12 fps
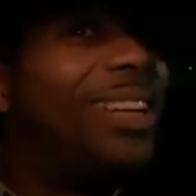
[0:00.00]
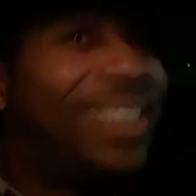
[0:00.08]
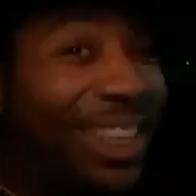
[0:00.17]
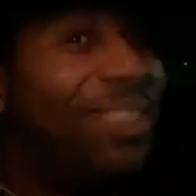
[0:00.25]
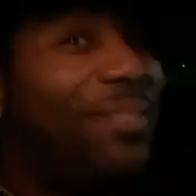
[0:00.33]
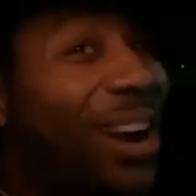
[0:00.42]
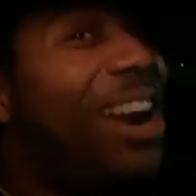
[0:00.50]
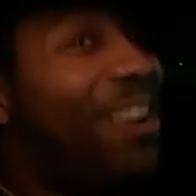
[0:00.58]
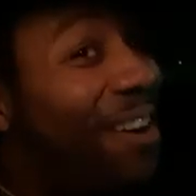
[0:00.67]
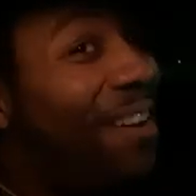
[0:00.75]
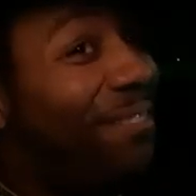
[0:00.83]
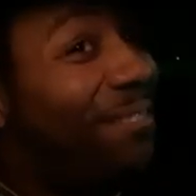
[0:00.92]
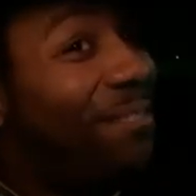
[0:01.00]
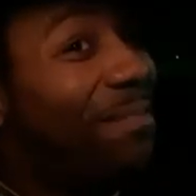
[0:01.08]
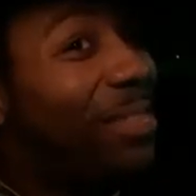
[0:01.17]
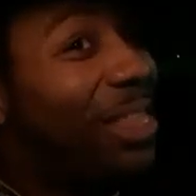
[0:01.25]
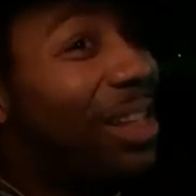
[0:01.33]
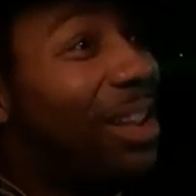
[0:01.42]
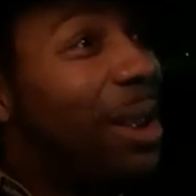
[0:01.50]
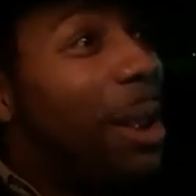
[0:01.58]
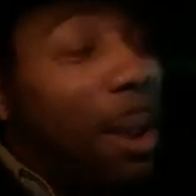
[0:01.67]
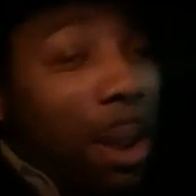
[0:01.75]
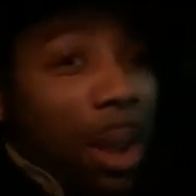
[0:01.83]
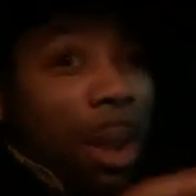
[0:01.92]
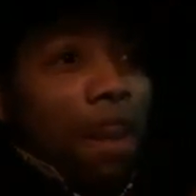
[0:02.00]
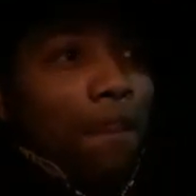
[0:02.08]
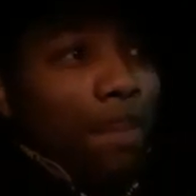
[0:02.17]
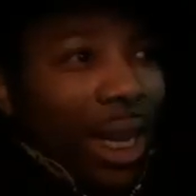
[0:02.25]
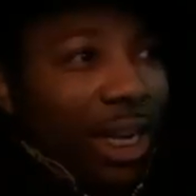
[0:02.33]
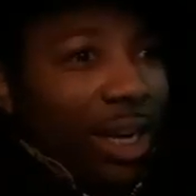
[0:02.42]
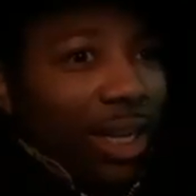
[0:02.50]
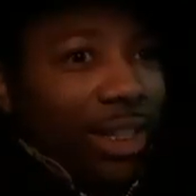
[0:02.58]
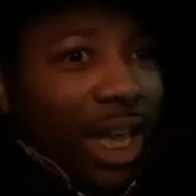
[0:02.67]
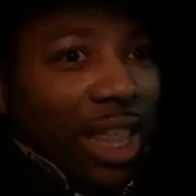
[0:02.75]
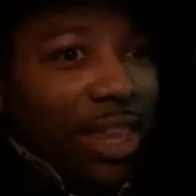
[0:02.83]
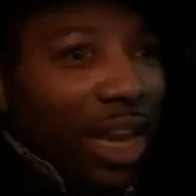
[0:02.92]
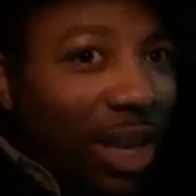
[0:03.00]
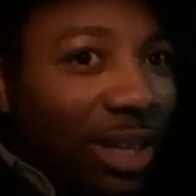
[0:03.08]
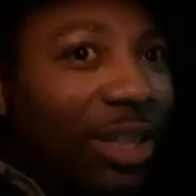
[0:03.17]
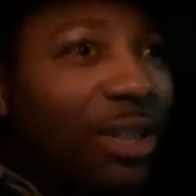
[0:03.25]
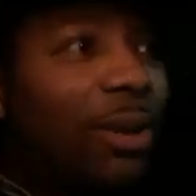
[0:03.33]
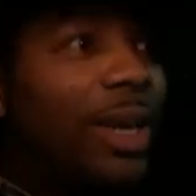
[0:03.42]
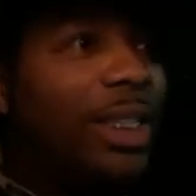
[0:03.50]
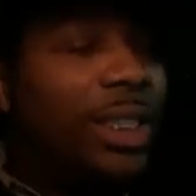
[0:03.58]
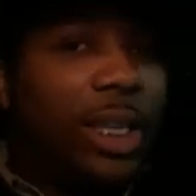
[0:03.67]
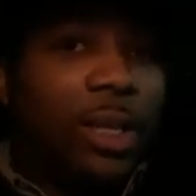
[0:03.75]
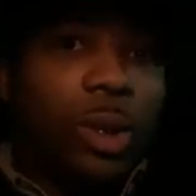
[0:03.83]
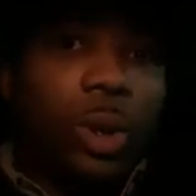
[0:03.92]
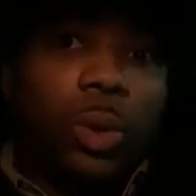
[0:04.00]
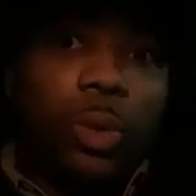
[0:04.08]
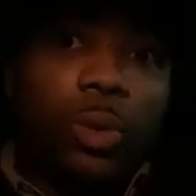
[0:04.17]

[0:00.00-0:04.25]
wasn't aware of. Because the anointing